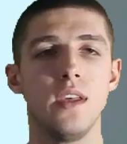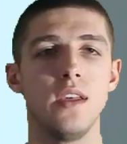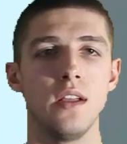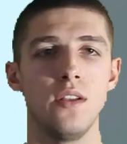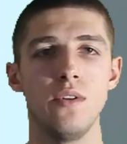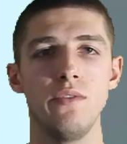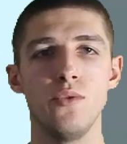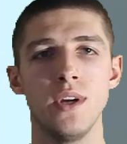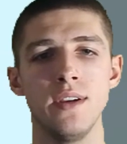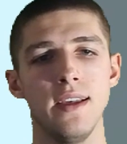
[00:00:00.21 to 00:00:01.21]
Hello
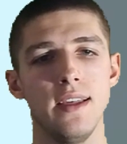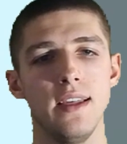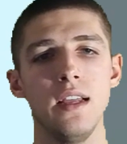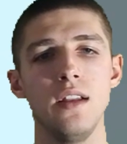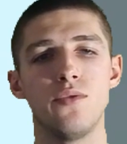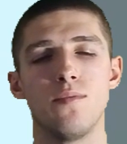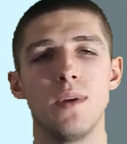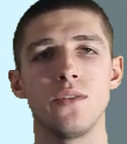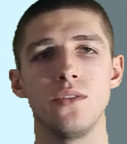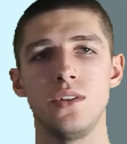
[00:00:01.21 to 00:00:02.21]
everyone, Ili from
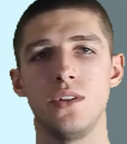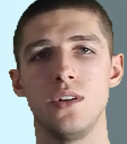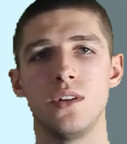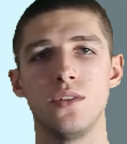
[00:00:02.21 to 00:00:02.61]
Lycookies here.